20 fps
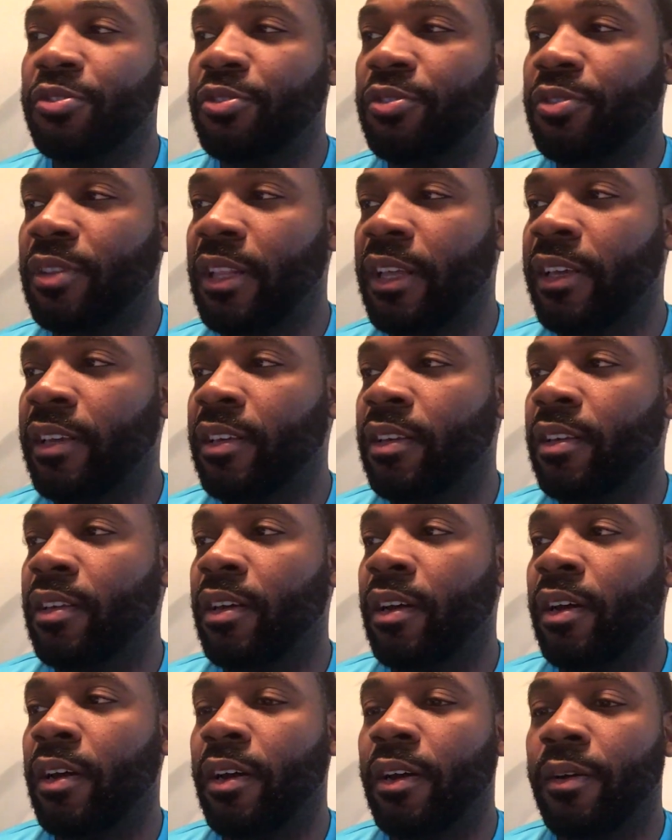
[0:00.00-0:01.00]
on
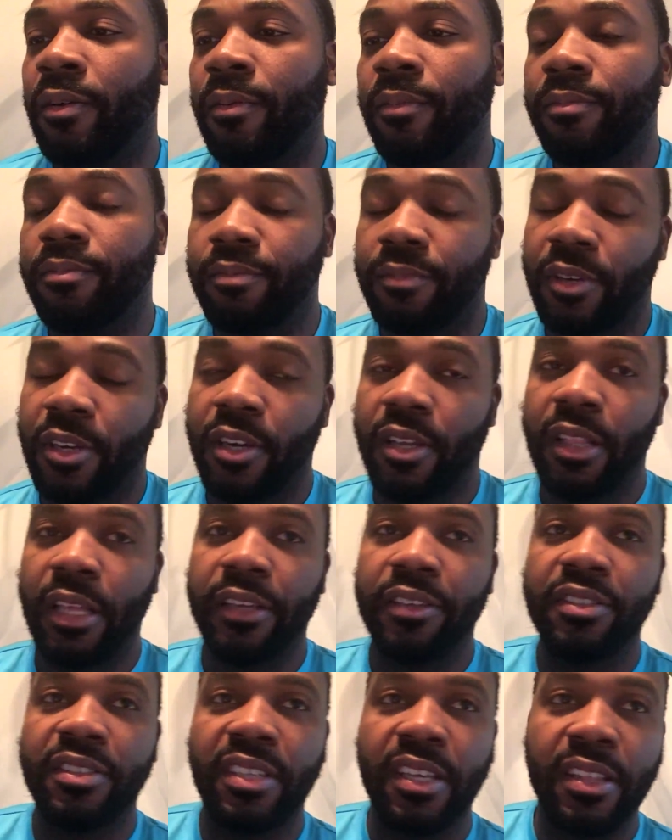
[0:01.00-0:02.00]

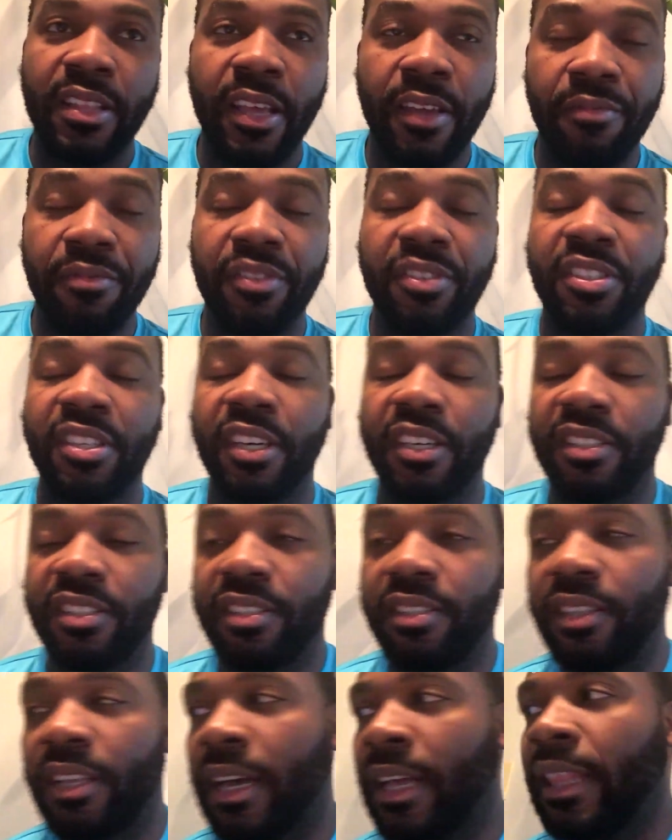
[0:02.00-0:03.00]
like you said, David
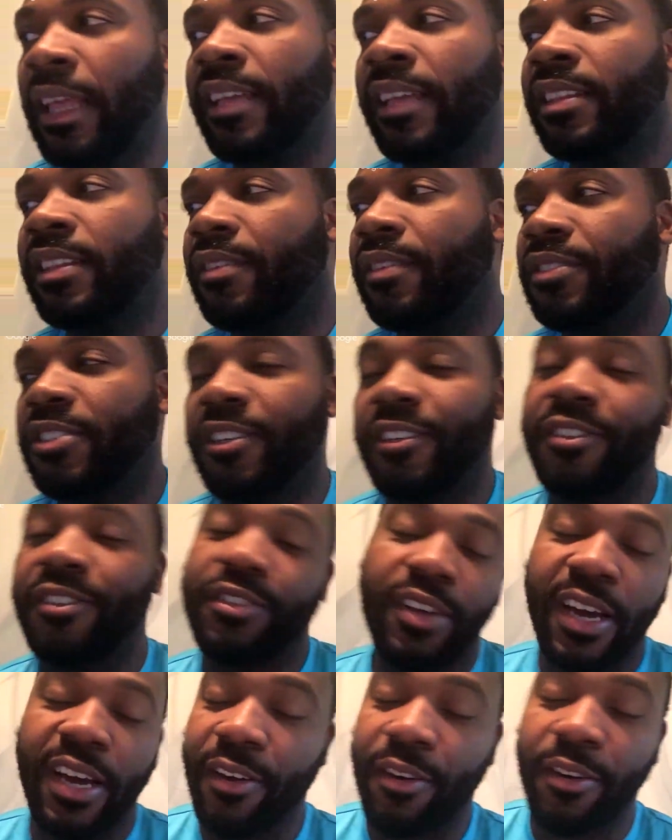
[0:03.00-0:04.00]
Johnson. I like David Johnson. You
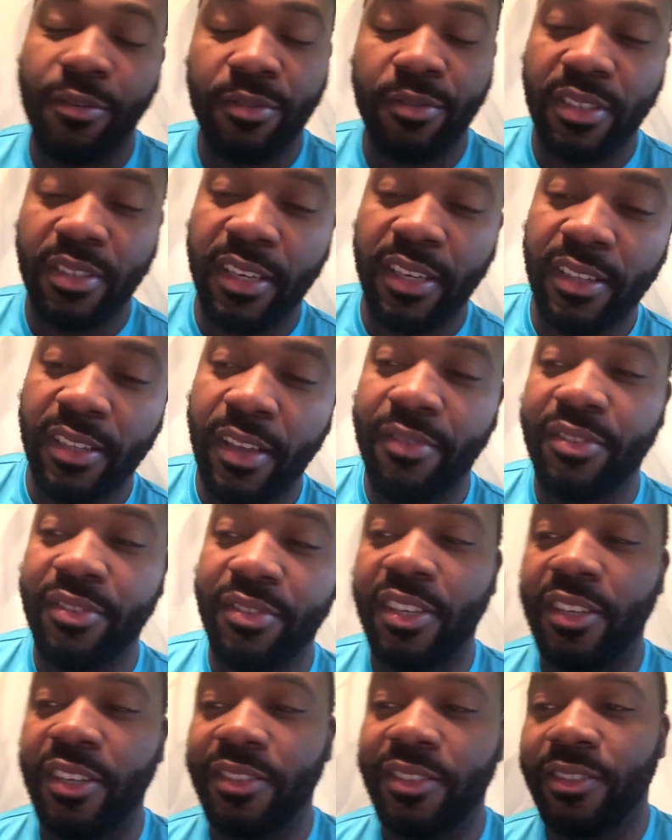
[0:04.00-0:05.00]
know, I always like David
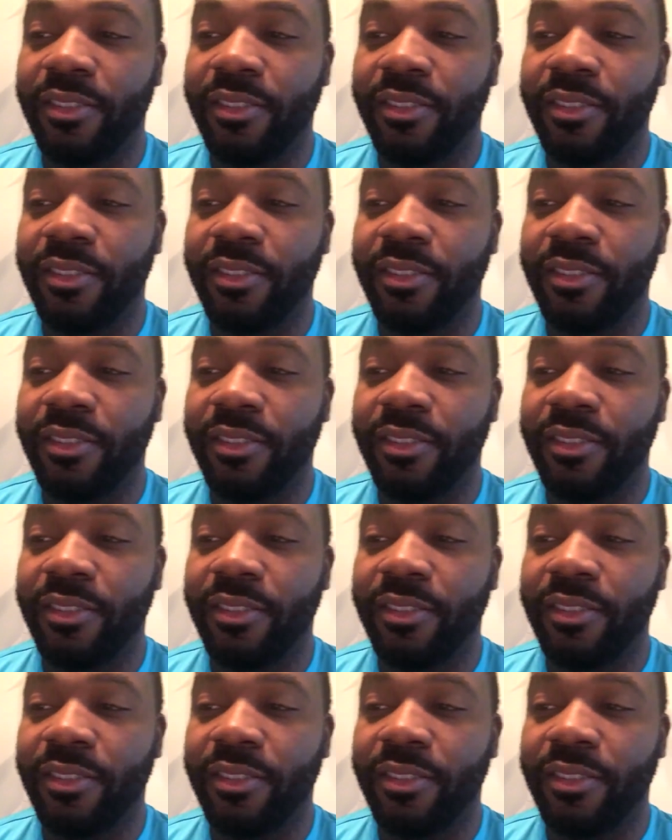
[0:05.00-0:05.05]
Johnson.